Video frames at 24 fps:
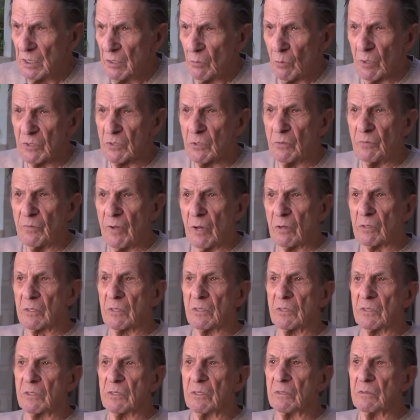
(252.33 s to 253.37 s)
What do
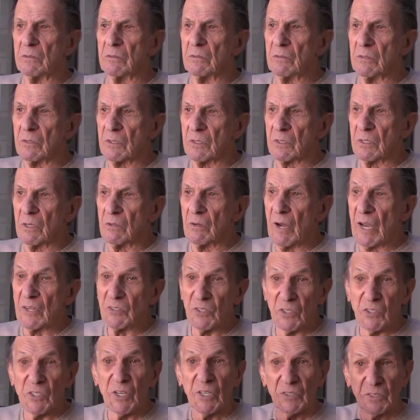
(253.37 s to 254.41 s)
Vulcans do? So I
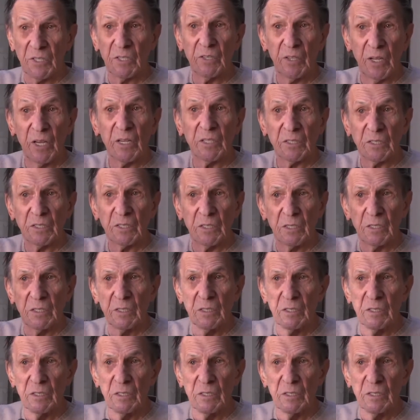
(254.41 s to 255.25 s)
suggested this.